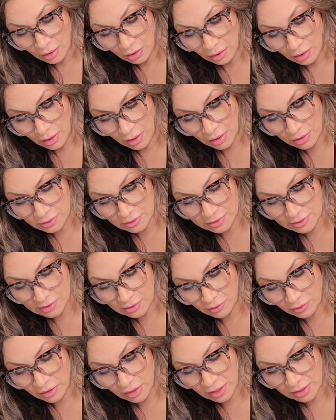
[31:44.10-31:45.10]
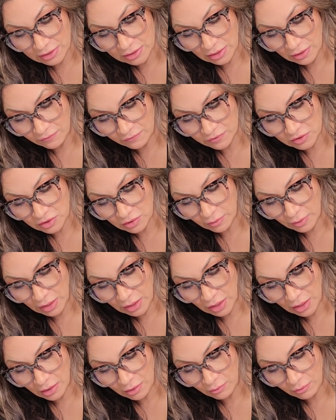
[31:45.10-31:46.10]
And so the idea of
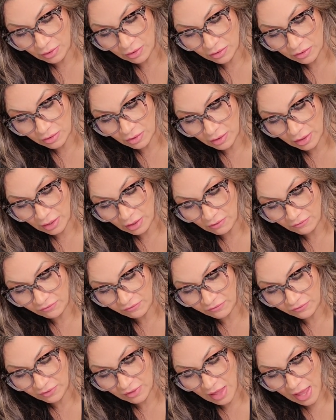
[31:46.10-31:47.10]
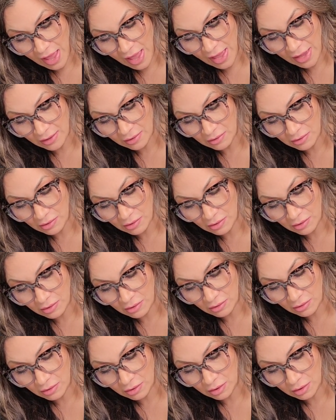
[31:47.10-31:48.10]
doing it with like a flat,
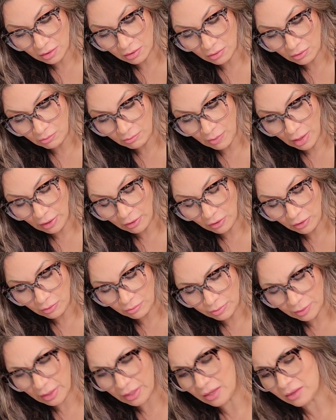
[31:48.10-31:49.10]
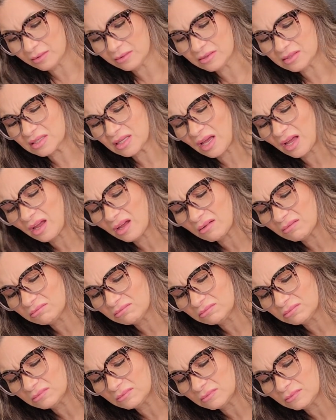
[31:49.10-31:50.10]
you know, microblade is like,
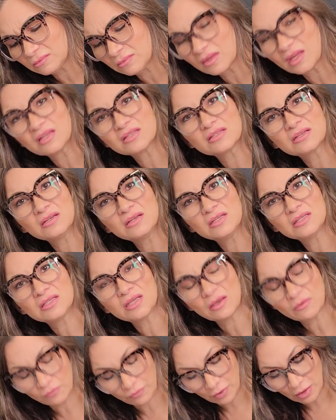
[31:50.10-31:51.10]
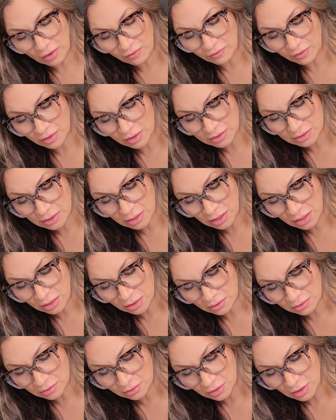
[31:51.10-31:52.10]
that's going to take forever, isn't
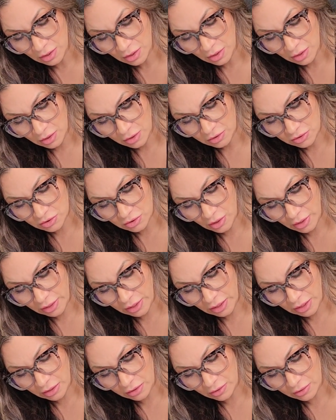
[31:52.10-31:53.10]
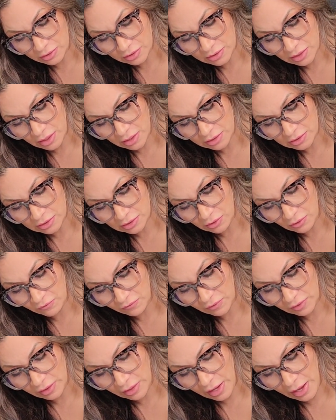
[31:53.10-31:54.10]
it? And trying to get those guys to
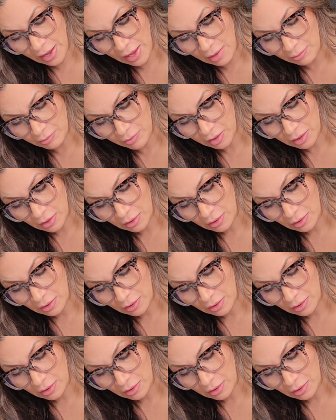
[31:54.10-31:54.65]
overlap.